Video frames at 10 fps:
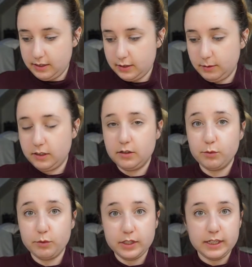This
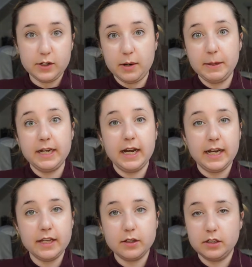one really caught my
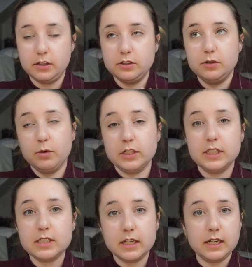eye. I thought it looked
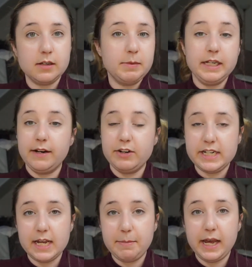gorgeous, like it could be an
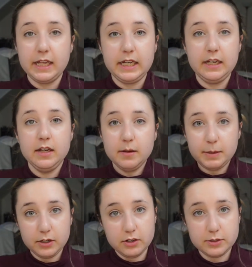everyday palette,
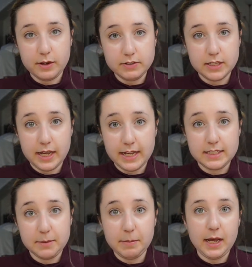but it also has
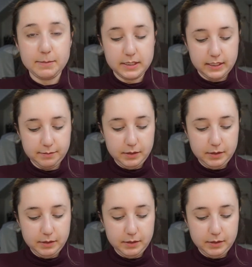some pops in it.